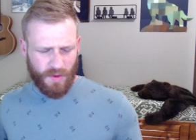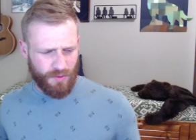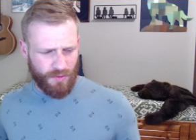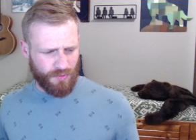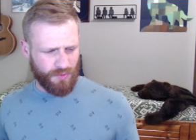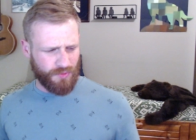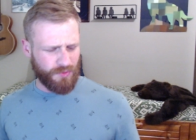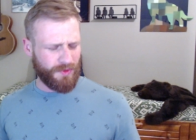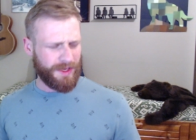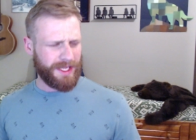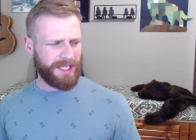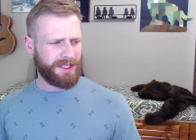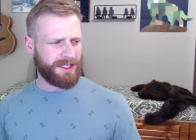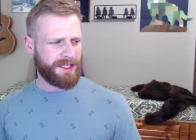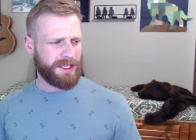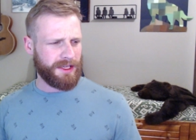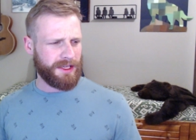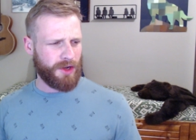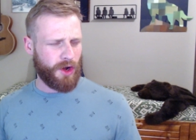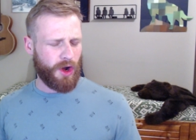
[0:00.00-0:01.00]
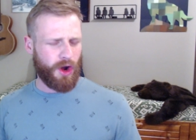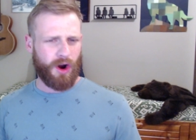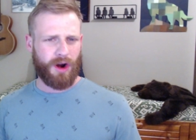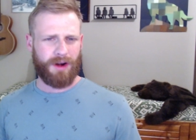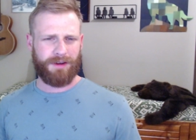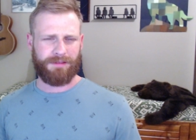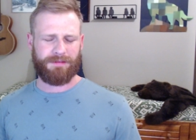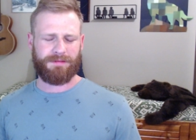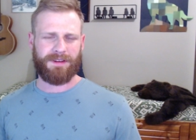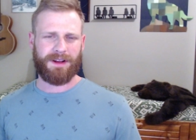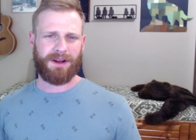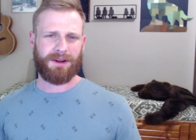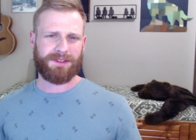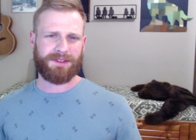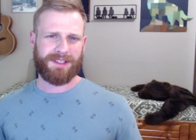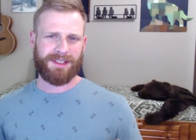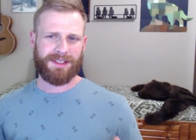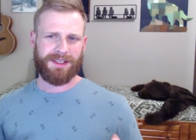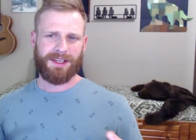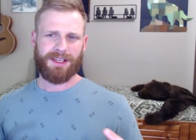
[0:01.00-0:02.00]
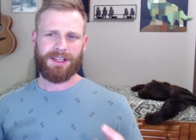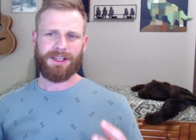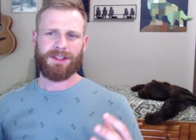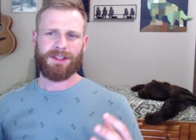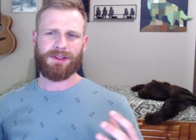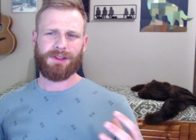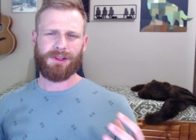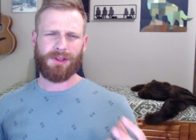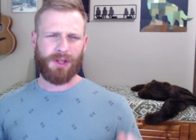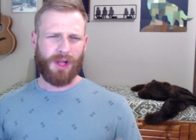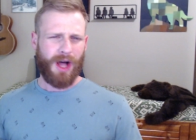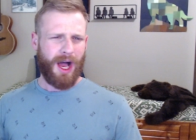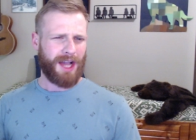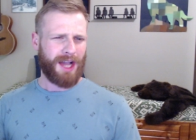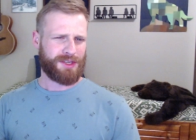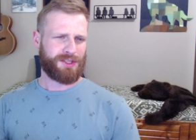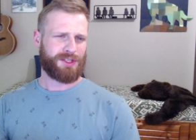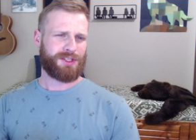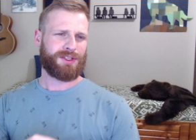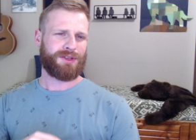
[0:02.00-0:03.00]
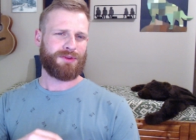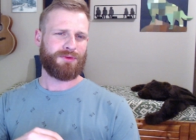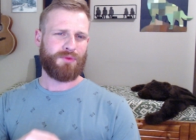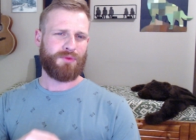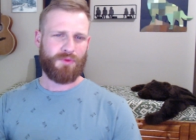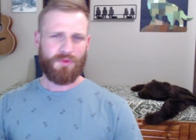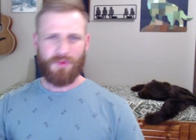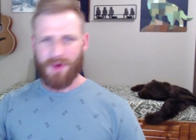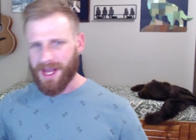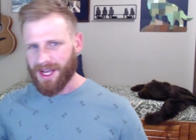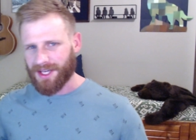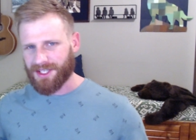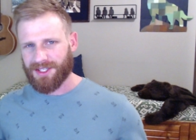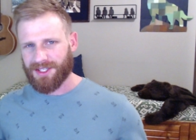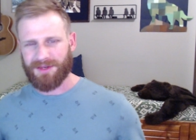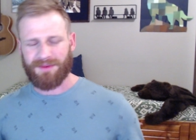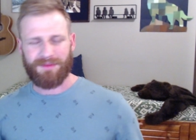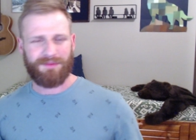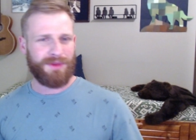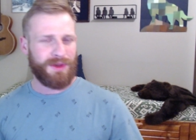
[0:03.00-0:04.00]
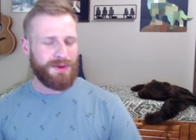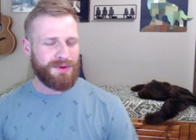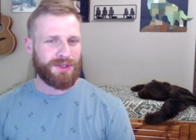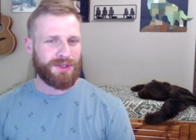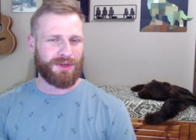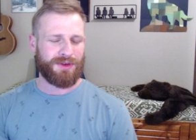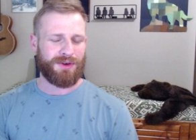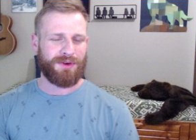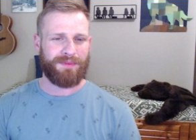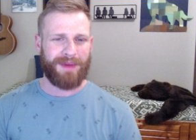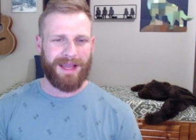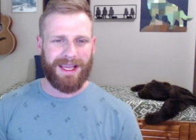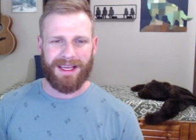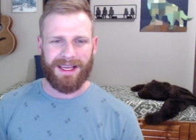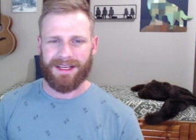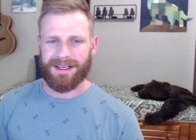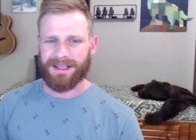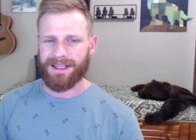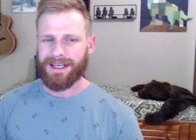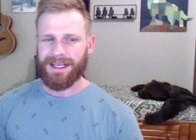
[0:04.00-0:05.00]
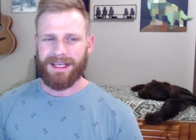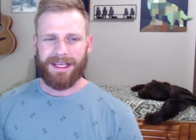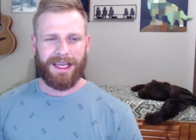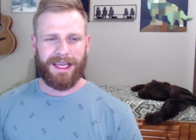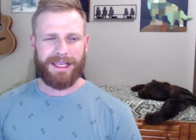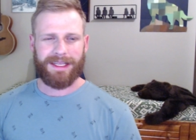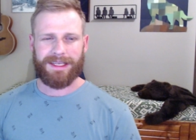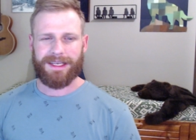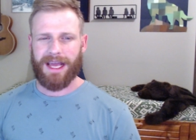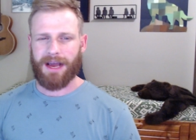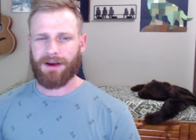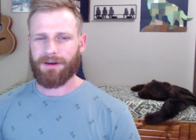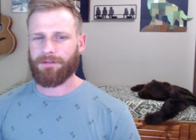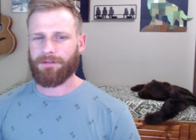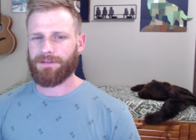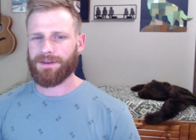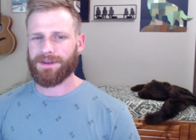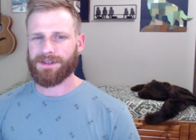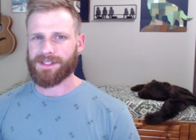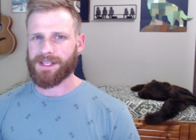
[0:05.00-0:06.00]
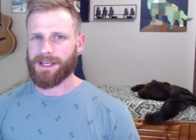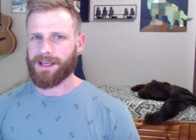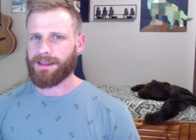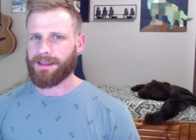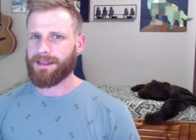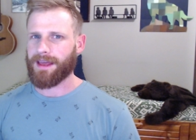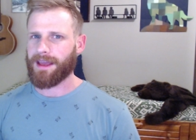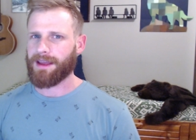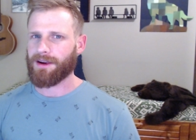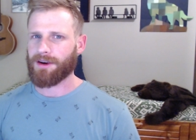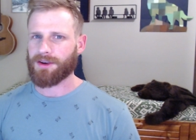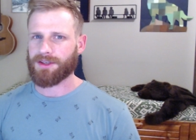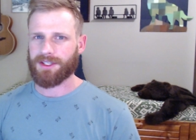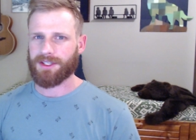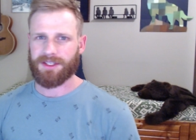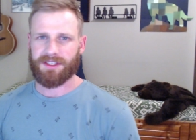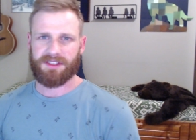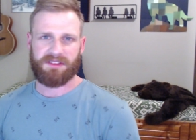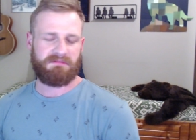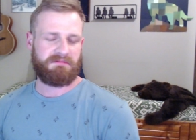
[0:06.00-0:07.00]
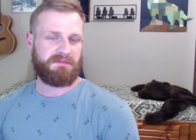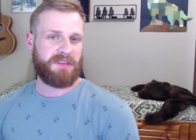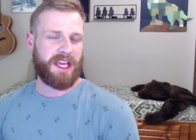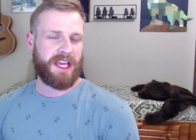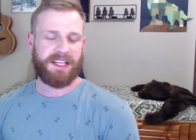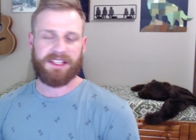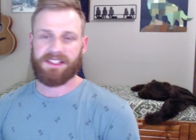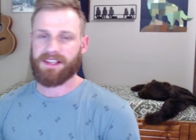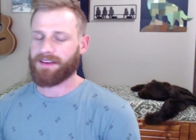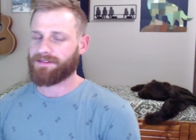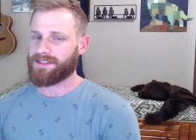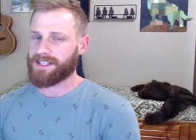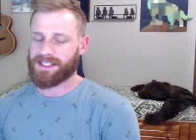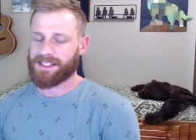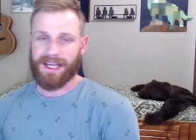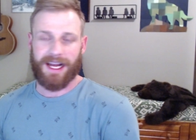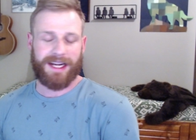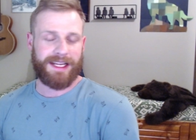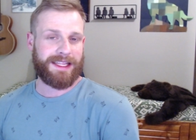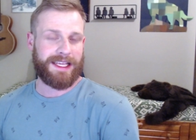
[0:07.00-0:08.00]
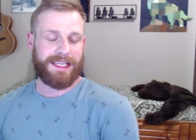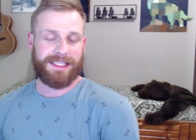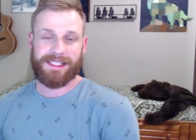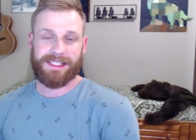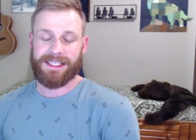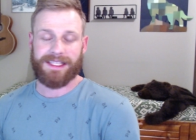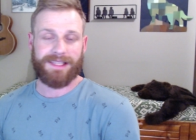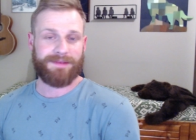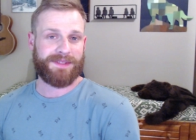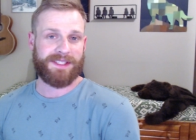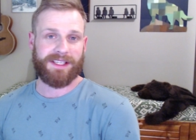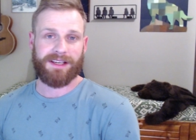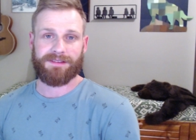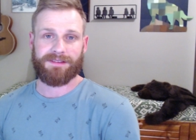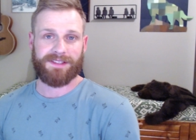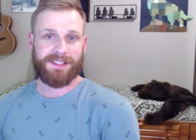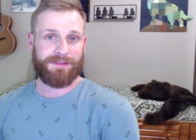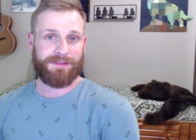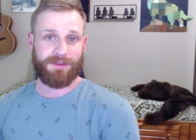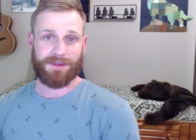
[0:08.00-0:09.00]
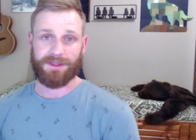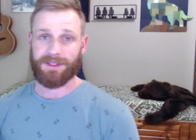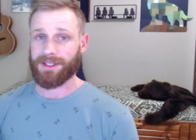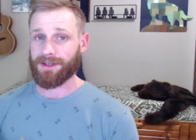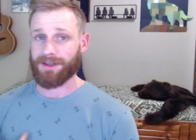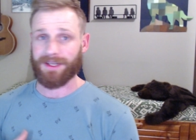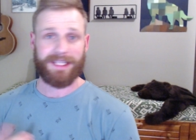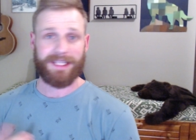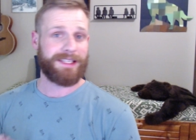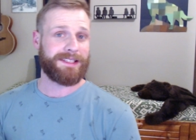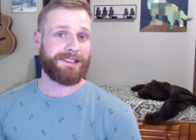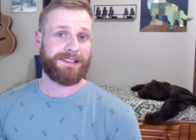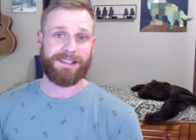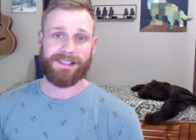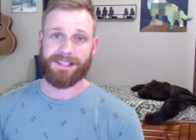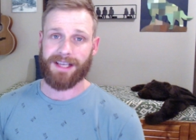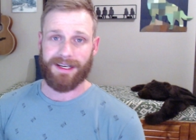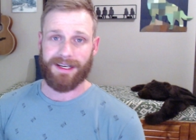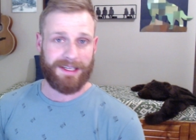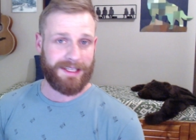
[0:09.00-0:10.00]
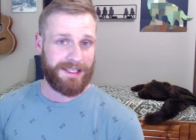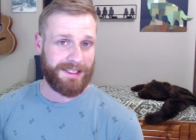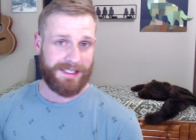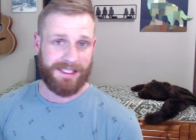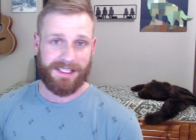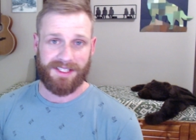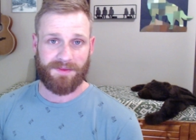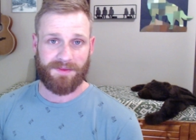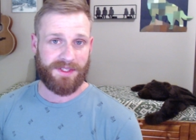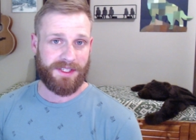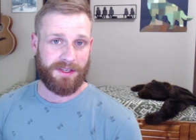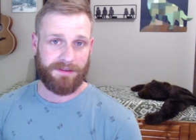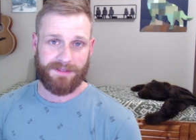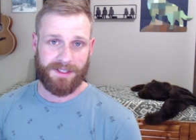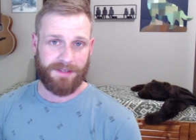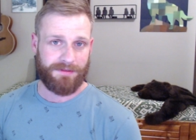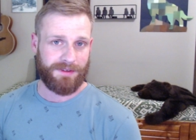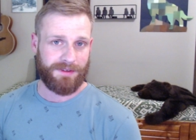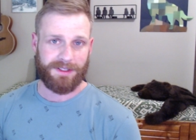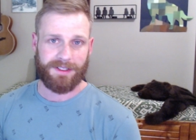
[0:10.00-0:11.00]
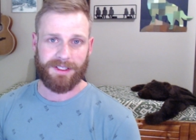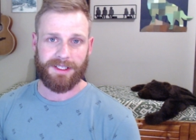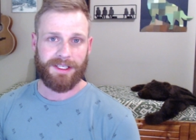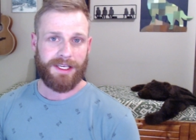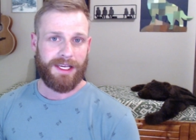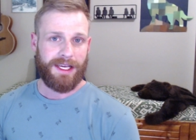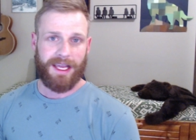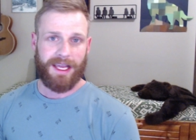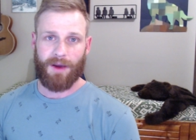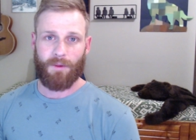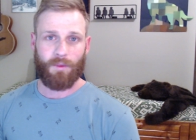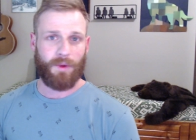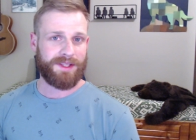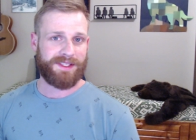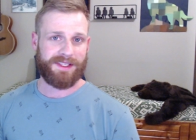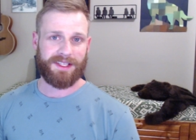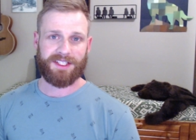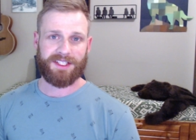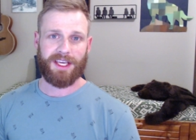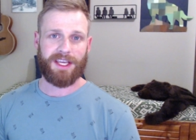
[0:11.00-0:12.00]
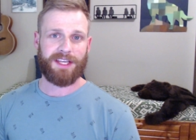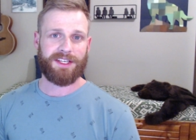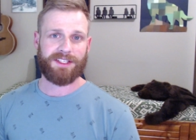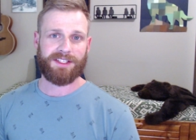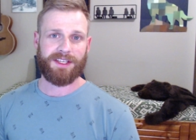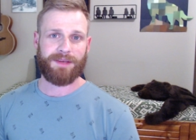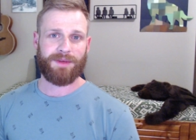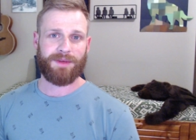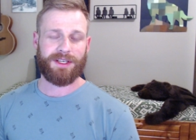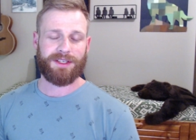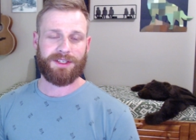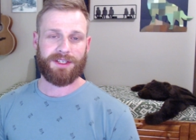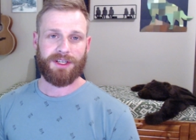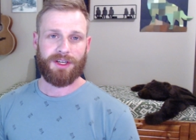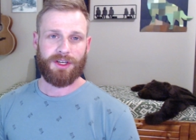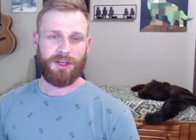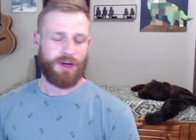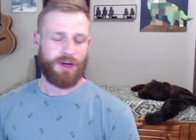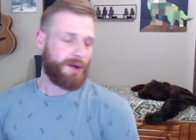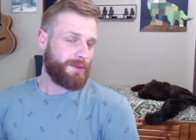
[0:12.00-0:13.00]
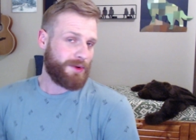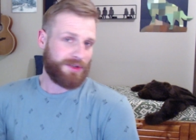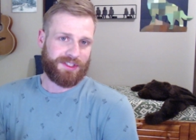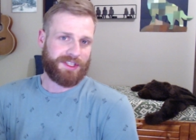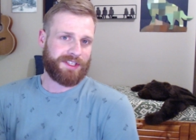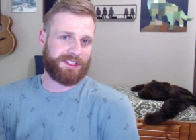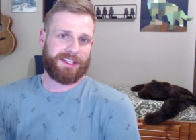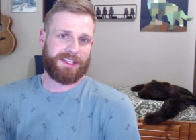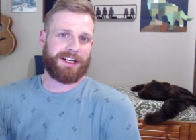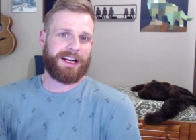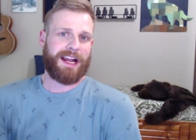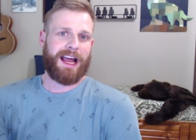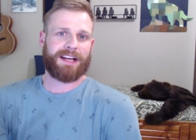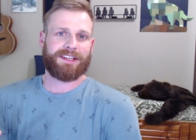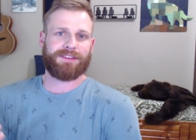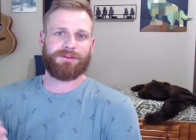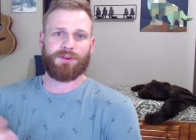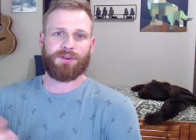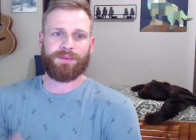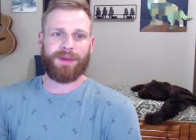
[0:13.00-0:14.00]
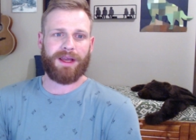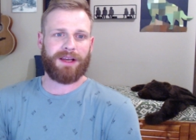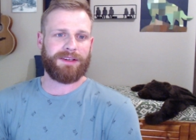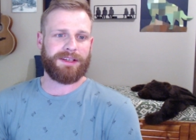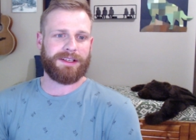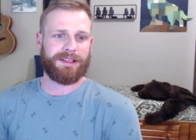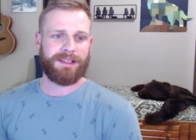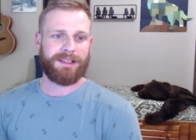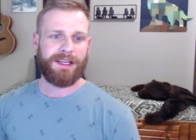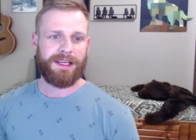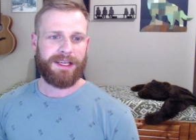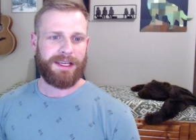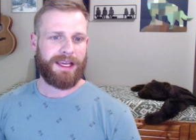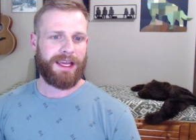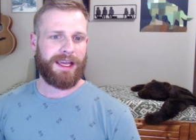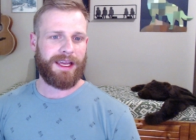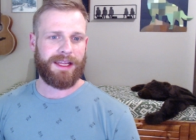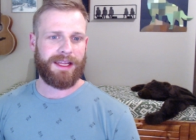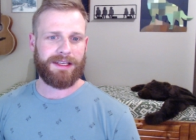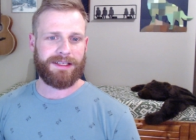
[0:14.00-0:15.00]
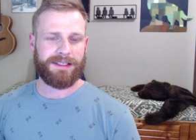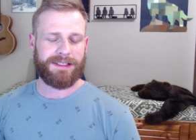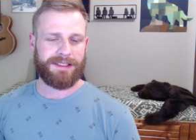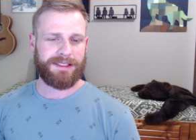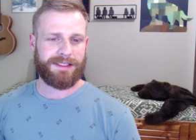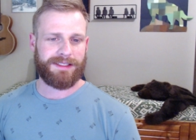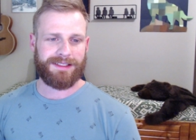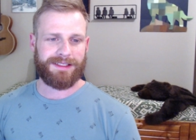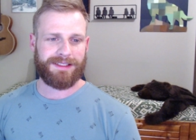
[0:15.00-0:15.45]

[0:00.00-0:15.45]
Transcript: really heartfelt, lush, rich musical band. And now it feels like they are just, they have decided they see themselves differently, or he has decided he sees himself differently and wants to change his image, almost just in an act of rebellion. And